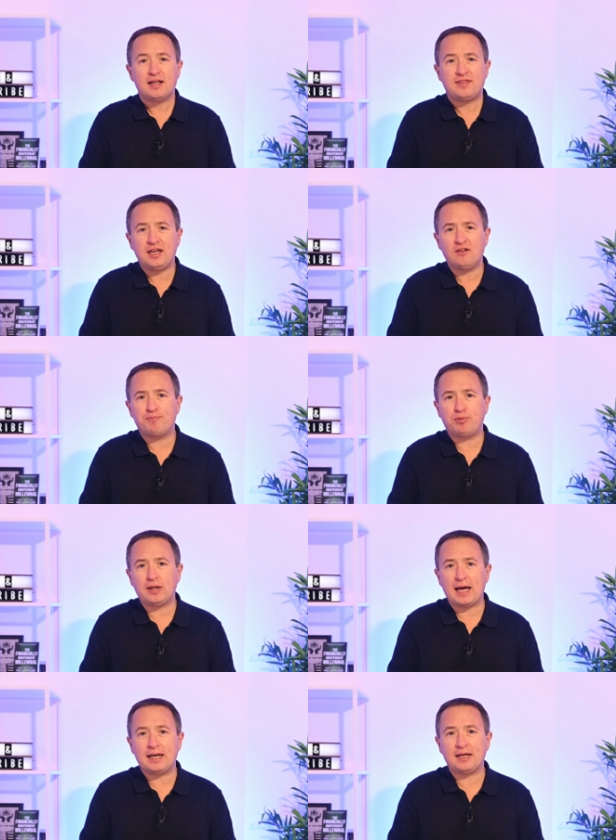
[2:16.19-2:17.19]
Think of
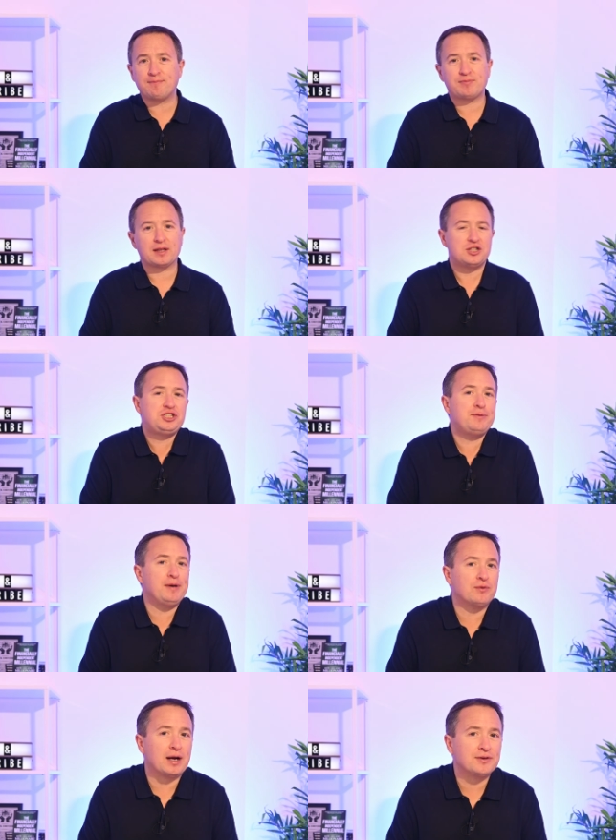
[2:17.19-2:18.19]
planning
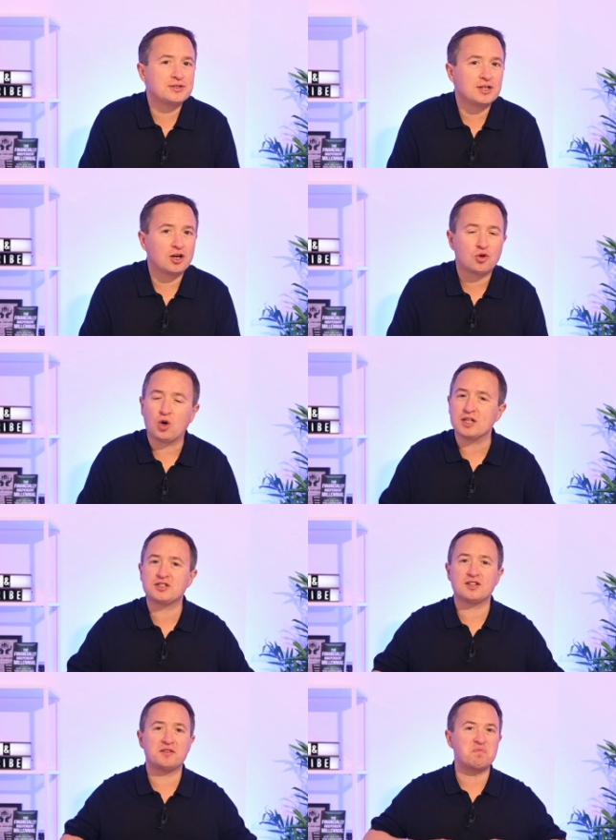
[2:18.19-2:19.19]
shipping routes
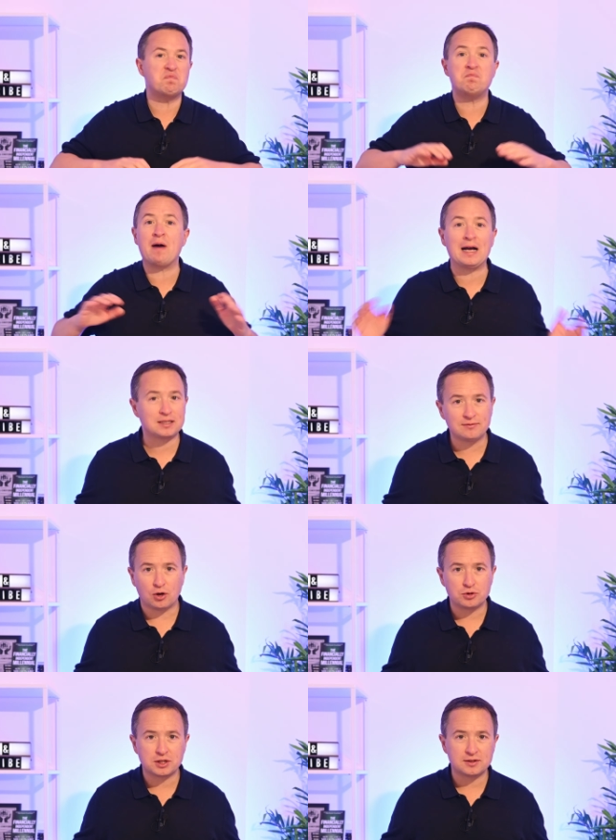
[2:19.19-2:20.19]
across massive
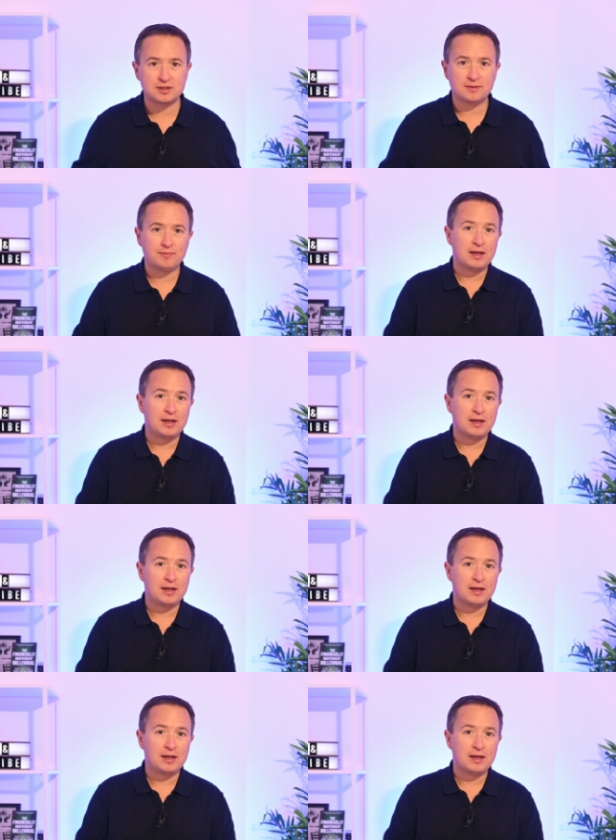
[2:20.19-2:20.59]
oceans.